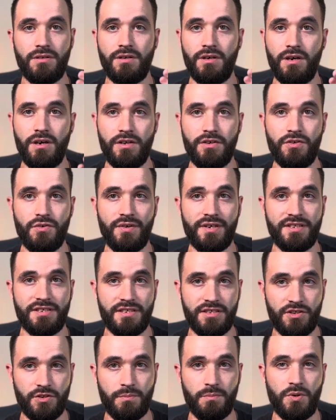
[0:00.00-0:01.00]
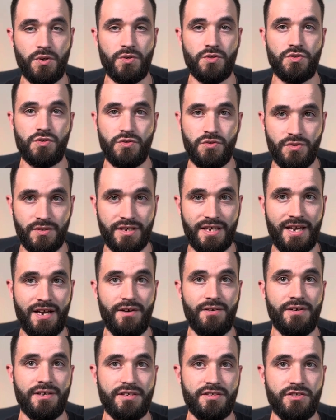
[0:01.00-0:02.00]
anointing, your personal
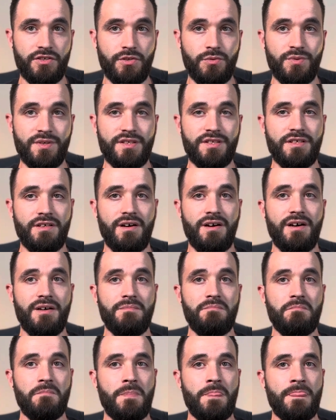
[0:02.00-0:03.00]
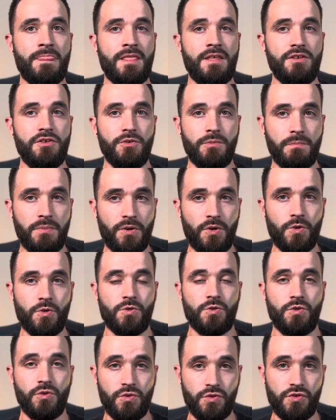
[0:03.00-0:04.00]
character with God, your
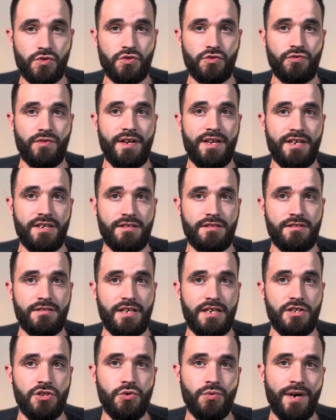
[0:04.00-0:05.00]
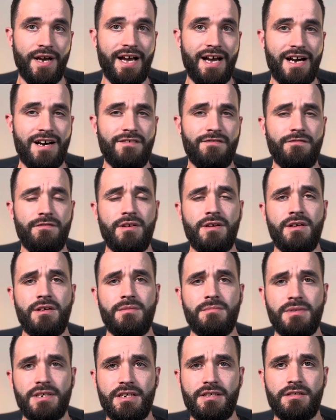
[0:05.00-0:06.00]
personal strength that you have
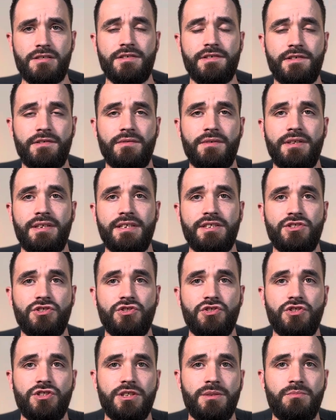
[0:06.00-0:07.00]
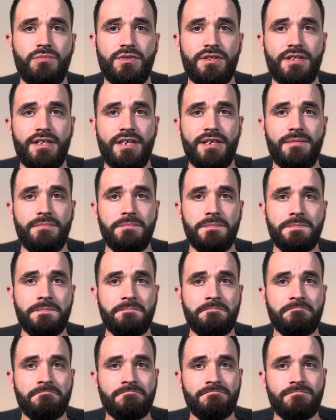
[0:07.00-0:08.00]
because of your relationship with Him.
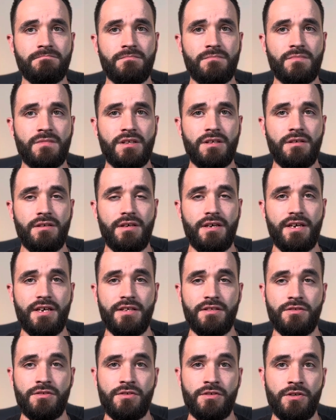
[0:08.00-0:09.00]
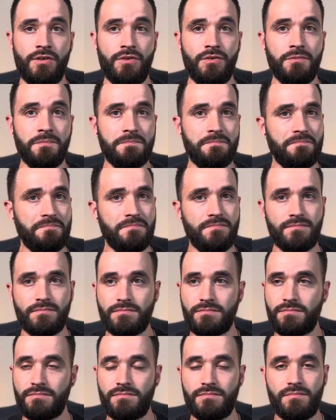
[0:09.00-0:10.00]
And so,
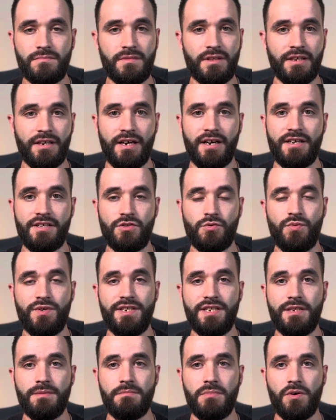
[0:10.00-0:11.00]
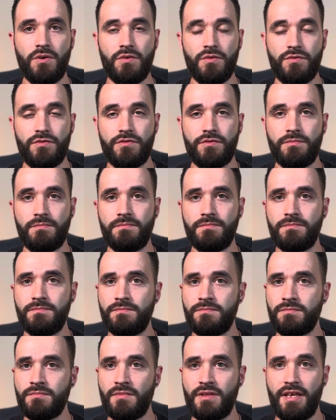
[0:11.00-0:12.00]
guys, we need both.
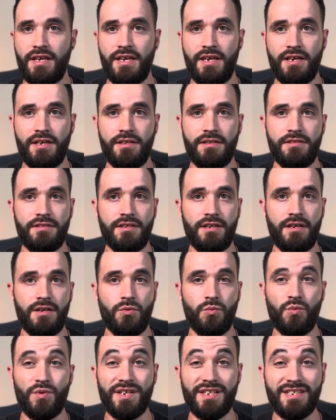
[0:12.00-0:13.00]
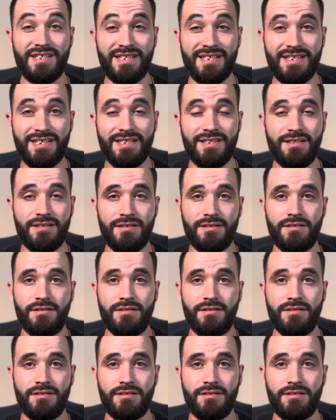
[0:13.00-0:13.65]
And we need